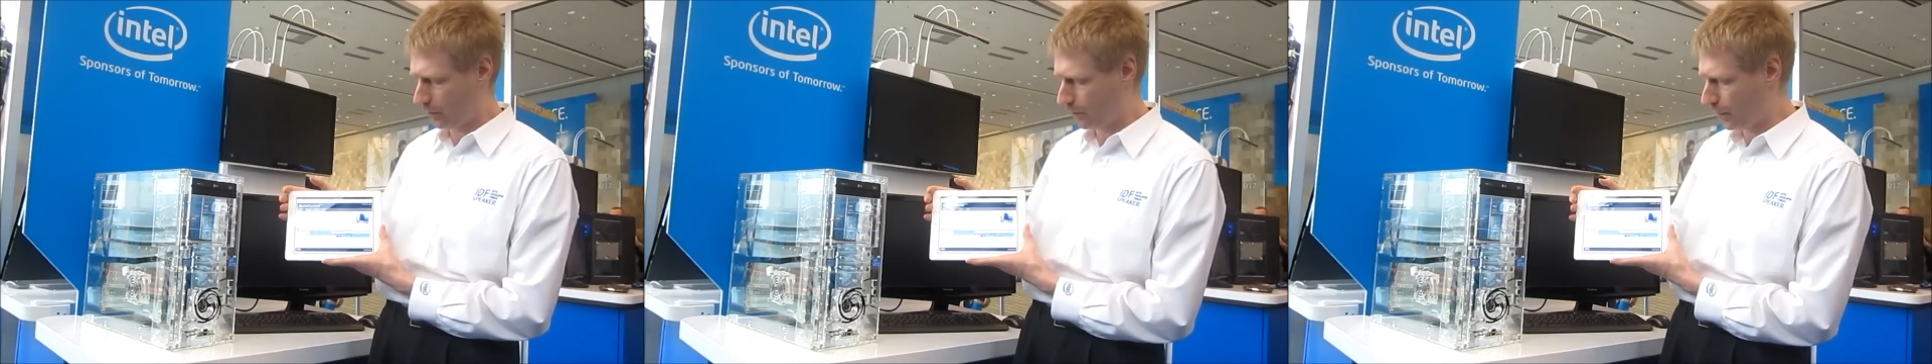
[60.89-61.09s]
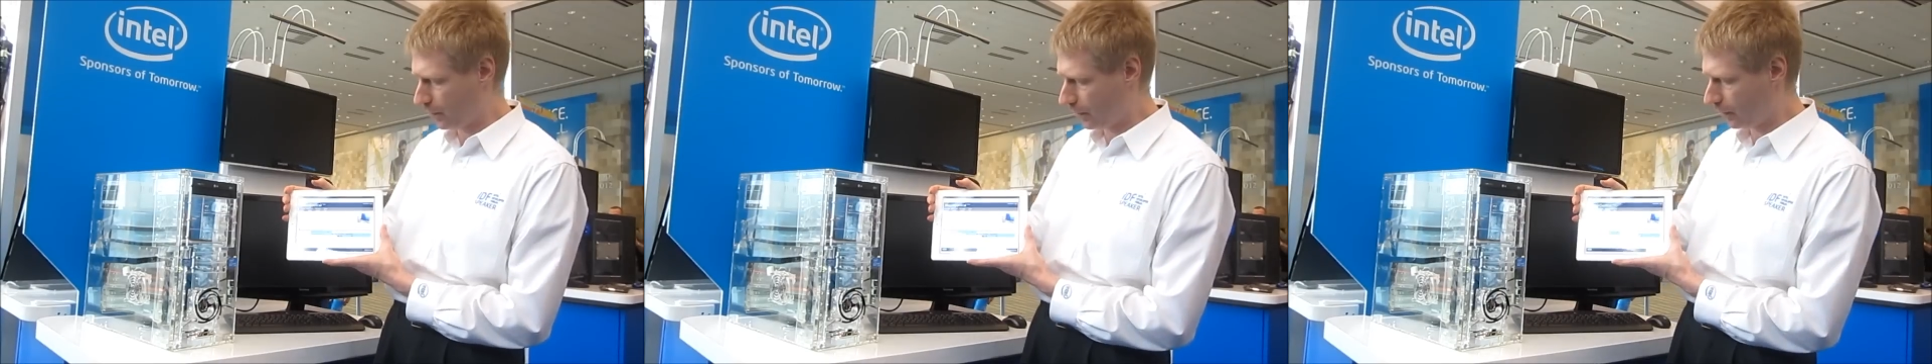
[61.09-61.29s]

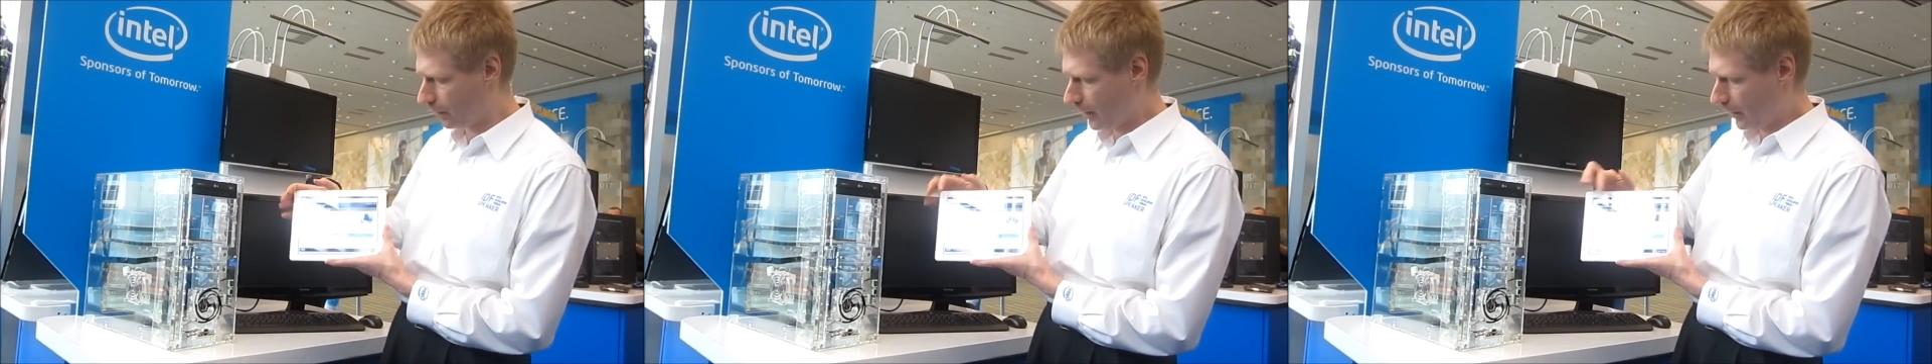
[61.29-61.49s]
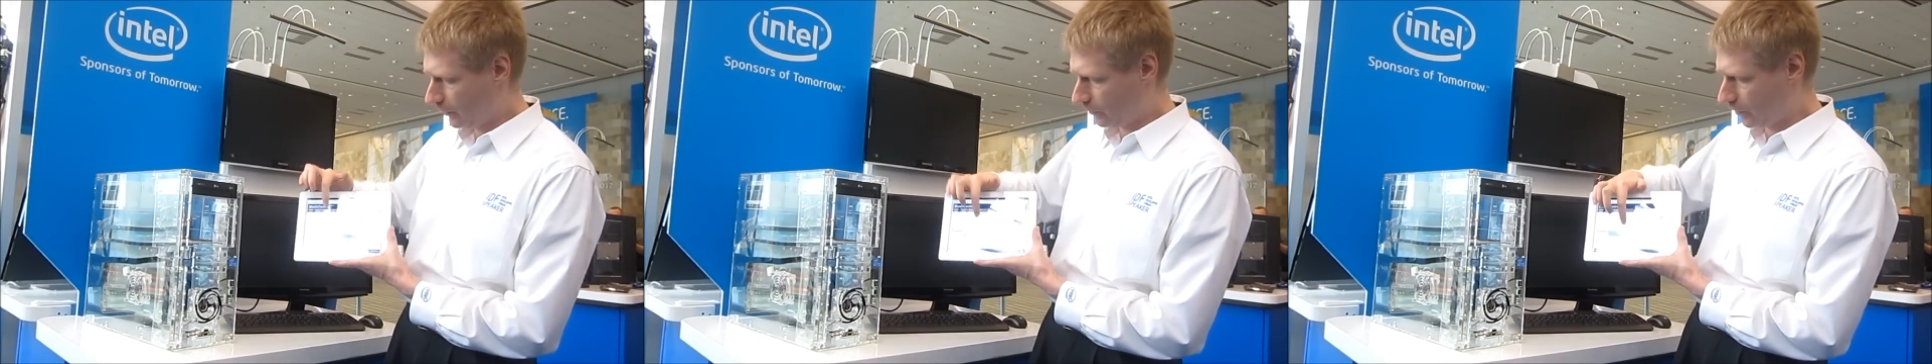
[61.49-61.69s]
computer,
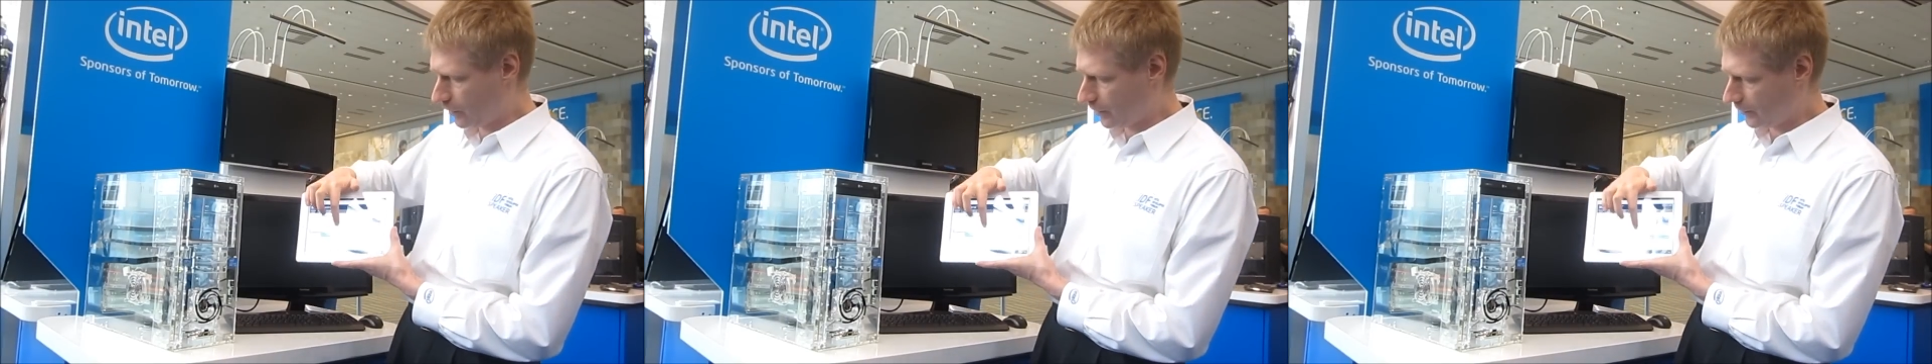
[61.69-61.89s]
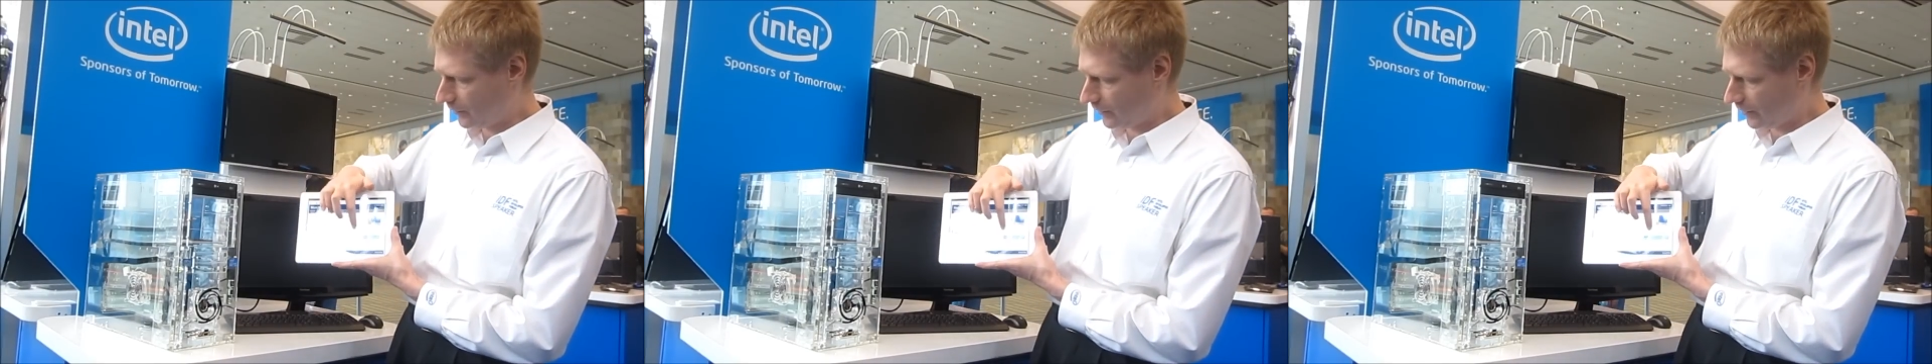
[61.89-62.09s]
so
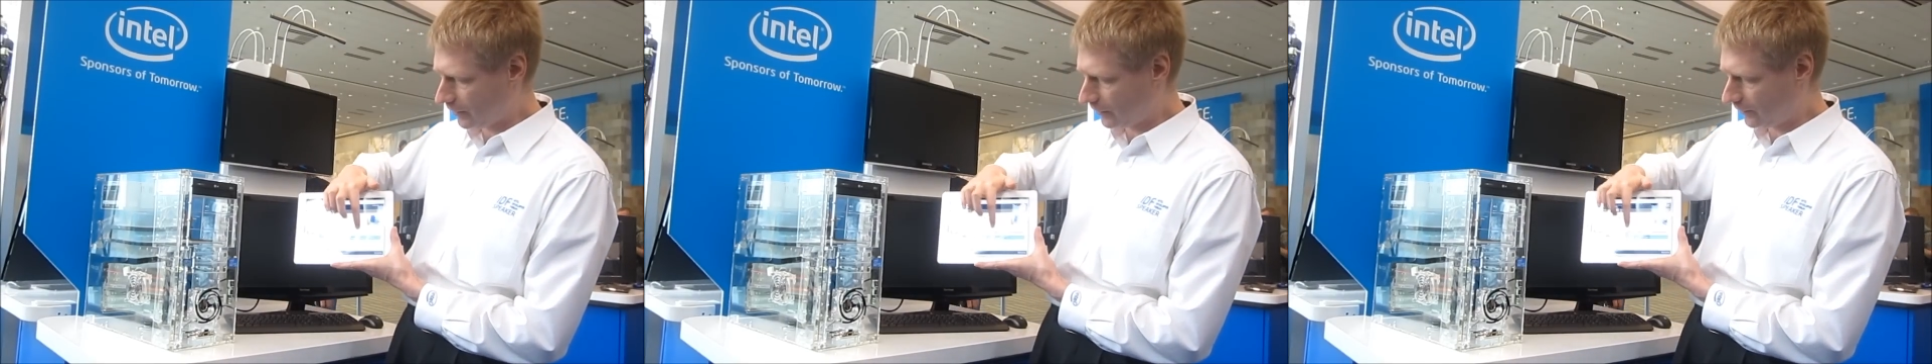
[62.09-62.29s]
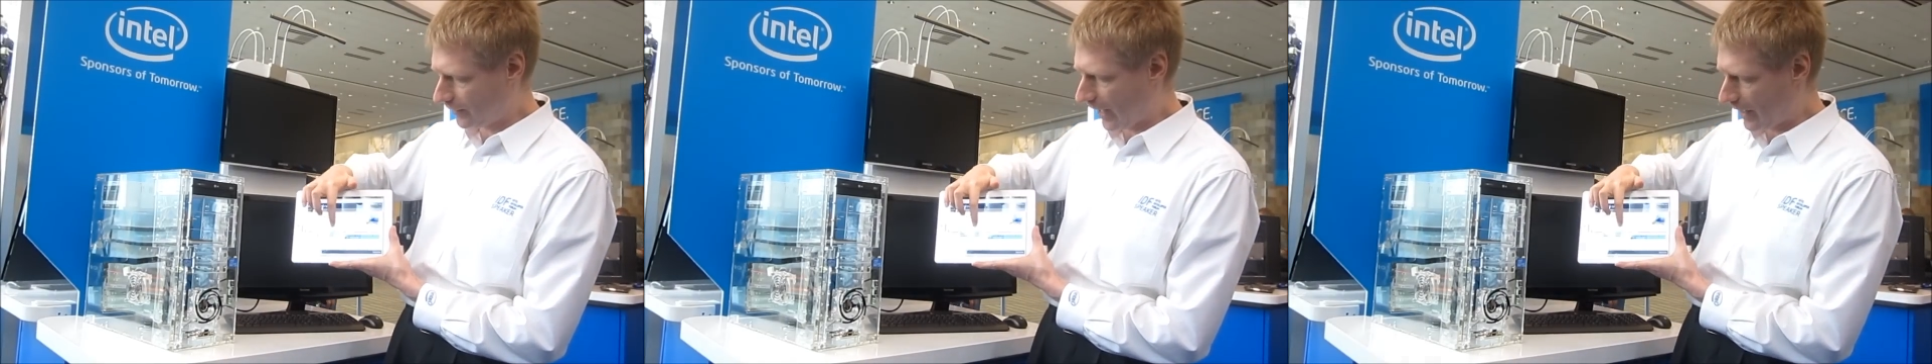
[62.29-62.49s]
you can see
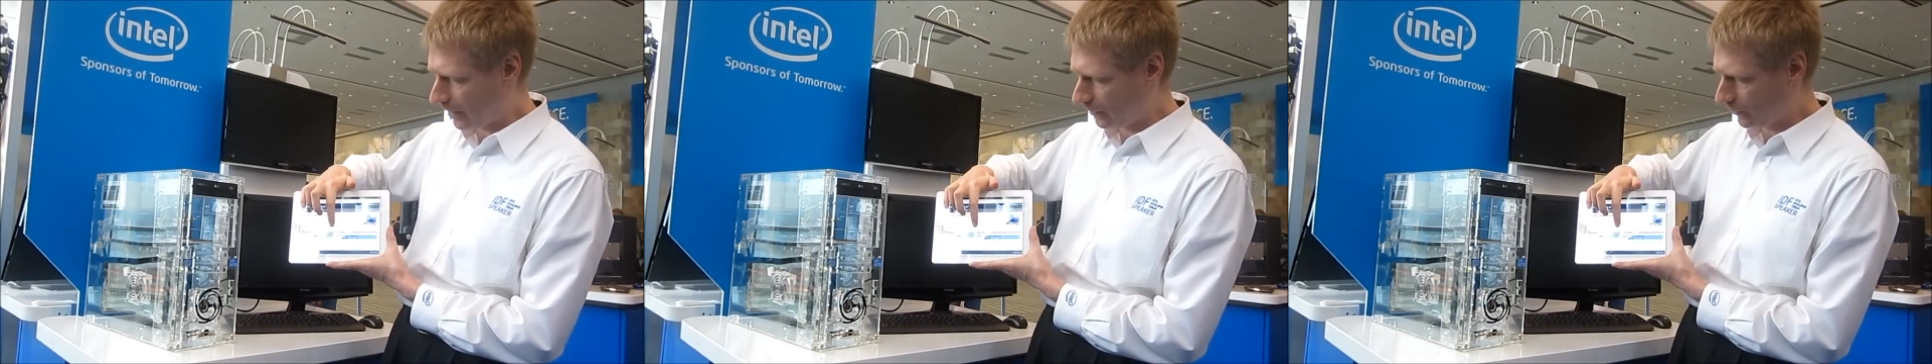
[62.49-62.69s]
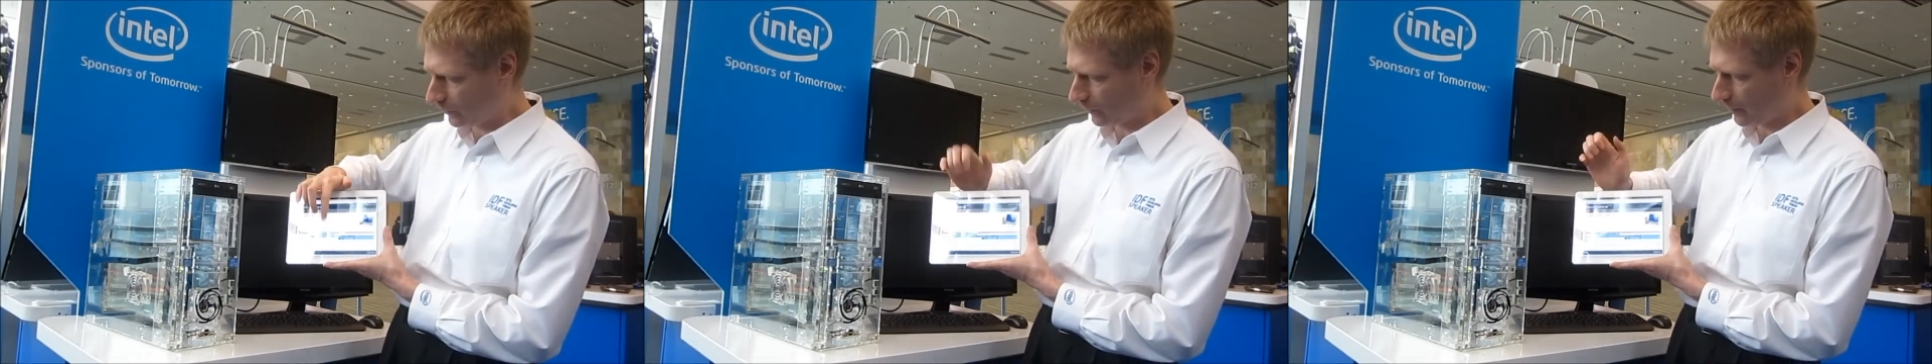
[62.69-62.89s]
the
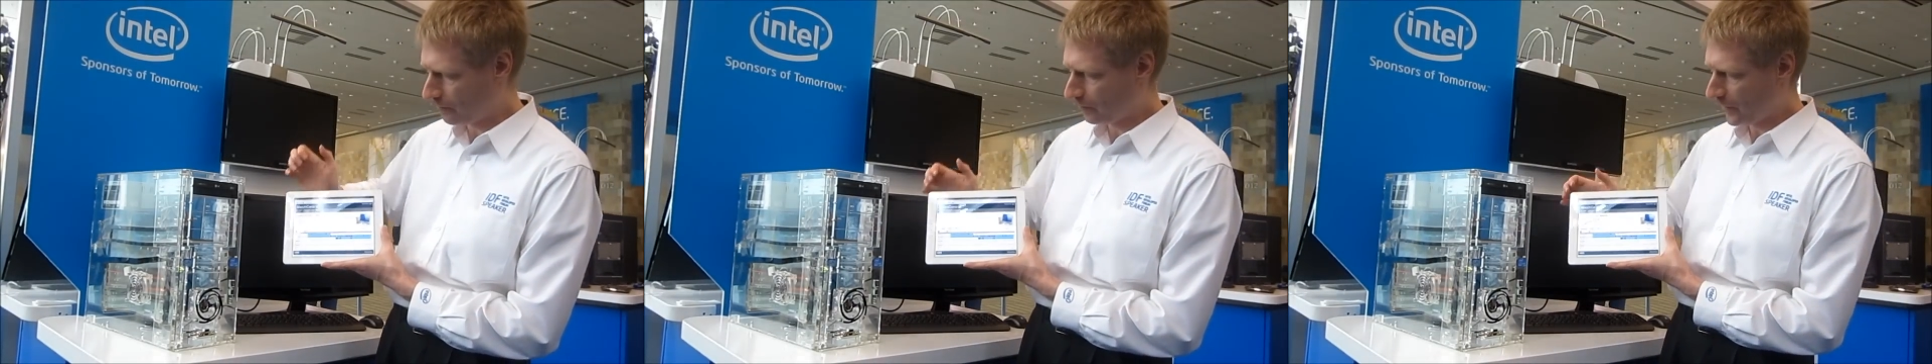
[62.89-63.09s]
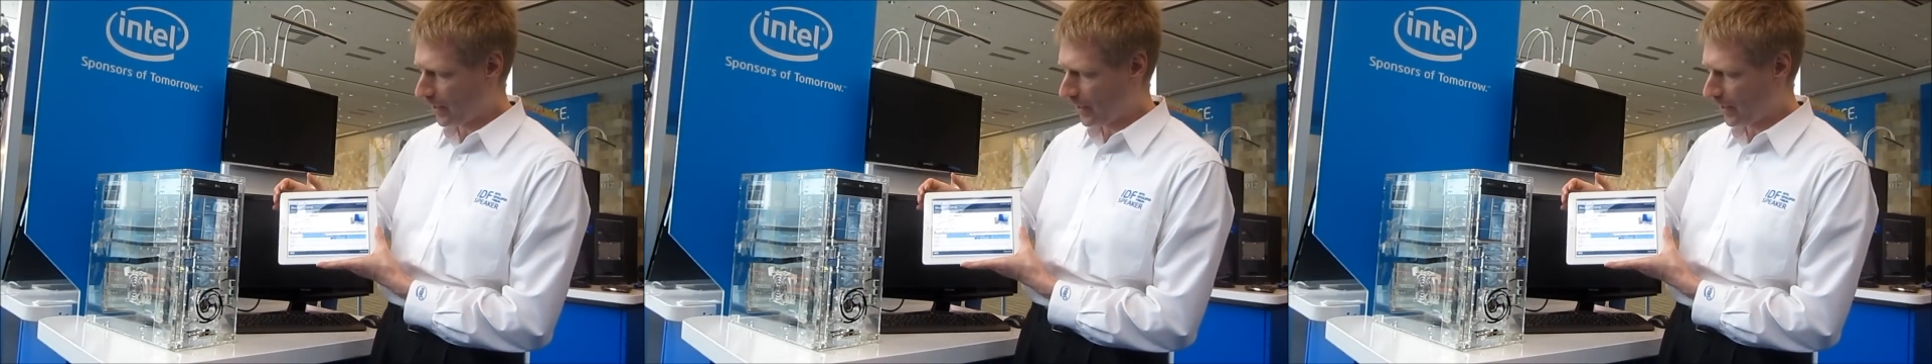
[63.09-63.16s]
status.